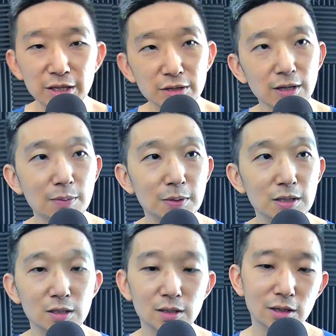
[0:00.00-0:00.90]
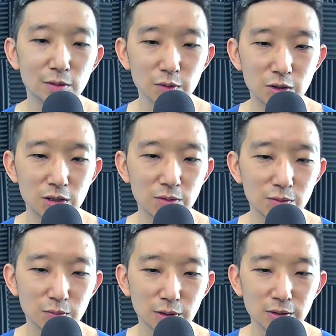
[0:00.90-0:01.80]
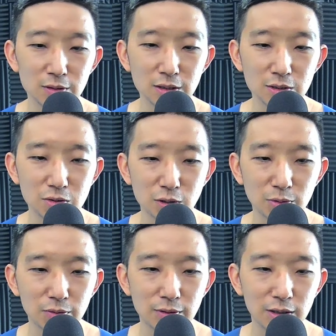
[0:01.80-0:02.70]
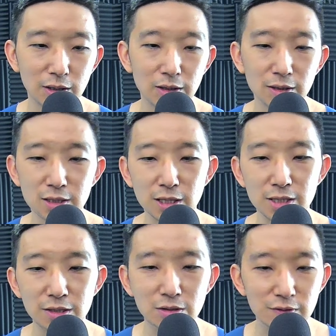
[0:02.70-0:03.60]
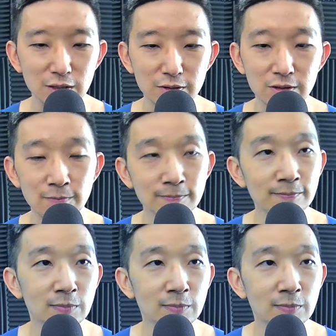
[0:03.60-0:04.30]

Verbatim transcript: But until it happens, yeah, we could just drop lower and clear these clusters of cells.